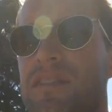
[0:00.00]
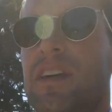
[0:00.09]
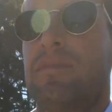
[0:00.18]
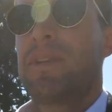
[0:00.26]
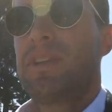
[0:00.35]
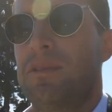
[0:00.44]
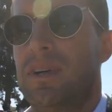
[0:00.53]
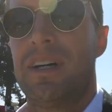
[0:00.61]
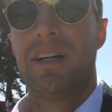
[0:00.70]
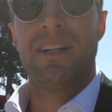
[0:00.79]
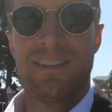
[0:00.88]
of them to
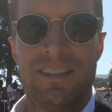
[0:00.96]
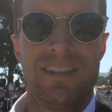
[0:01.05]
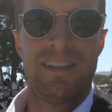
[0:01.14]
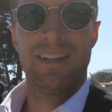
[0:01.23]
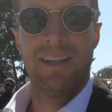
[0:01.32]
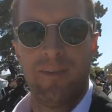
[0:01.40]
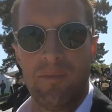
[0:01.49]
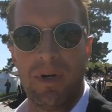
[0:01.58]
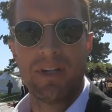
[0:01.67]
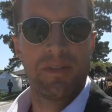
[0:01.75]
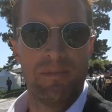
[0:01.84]
uh, a
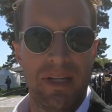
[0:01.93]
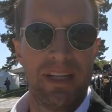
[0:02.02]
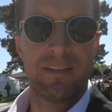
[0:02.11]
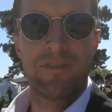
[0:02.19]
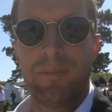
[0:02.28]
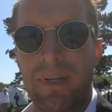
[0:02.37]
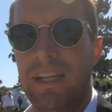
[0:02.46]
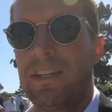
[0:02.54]
marching band for my